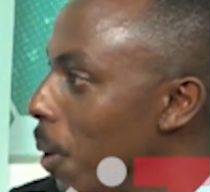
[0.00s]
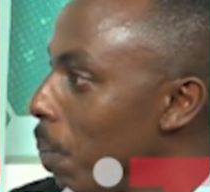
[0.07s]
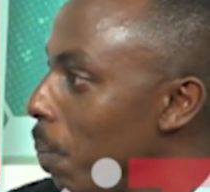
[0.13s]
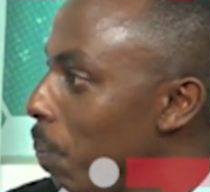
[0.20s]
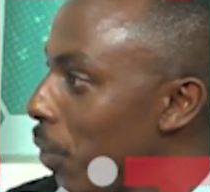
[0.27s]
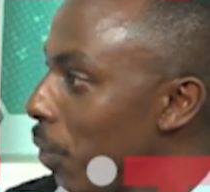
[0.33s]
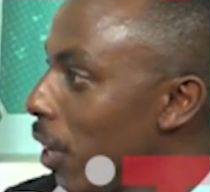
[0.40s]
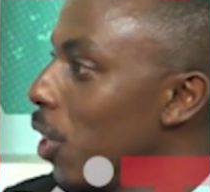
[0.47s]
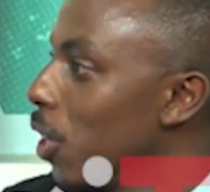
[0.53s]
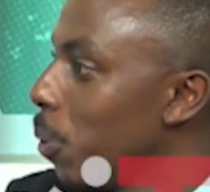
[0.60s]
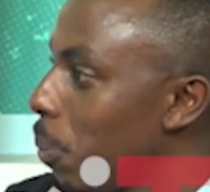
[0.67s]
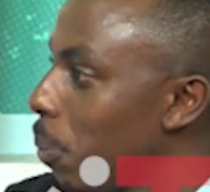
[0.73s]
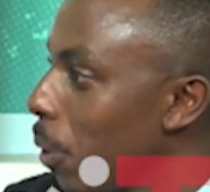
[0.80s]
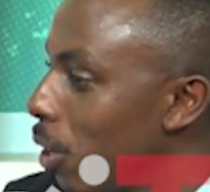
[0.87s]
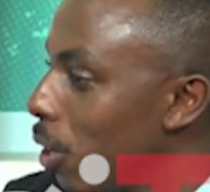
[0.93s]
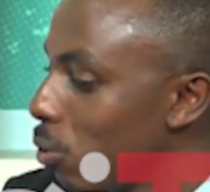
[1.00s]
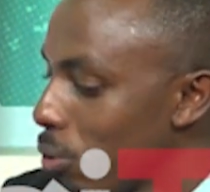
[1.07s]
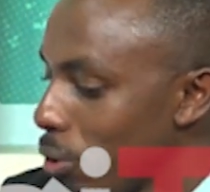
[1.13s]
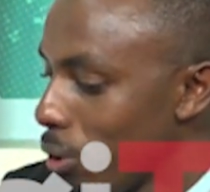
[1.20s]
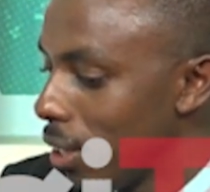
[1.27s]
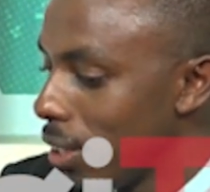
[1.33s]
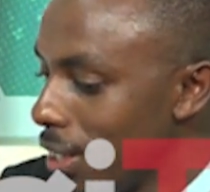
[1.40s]
They get prepared to know
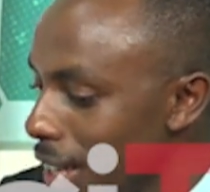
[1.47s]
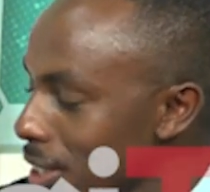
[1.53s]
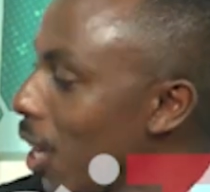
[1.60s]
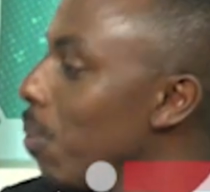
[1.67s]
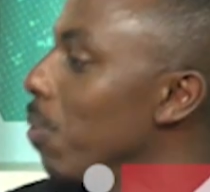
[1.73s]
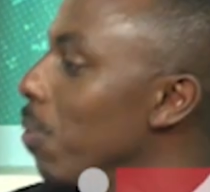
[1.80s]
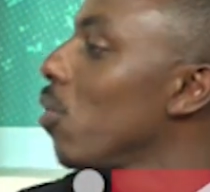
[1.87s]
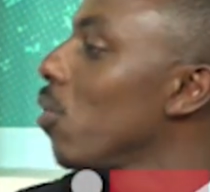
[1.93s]
that next time this